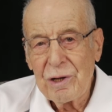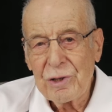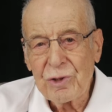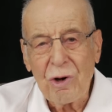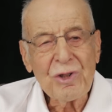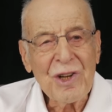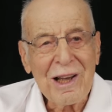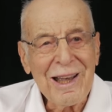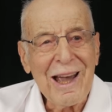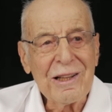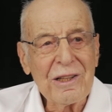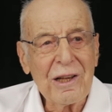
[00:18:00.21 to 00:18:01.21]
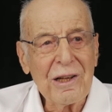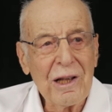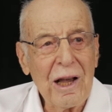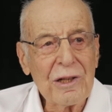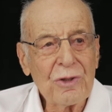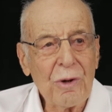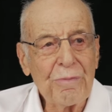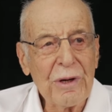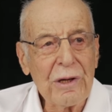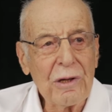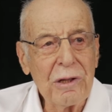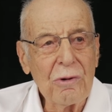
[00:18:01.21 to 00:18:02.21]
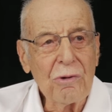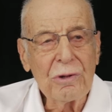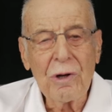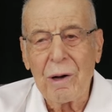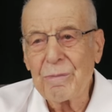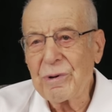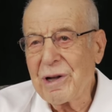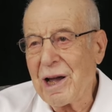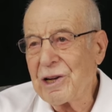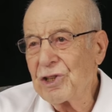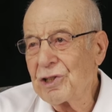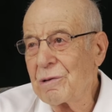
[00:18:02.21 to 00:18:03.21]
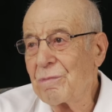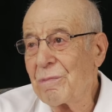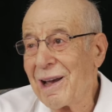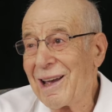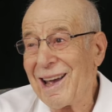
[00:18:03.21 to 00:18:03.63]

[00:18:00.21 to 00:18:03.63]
so gigantic as to preclude comprehension by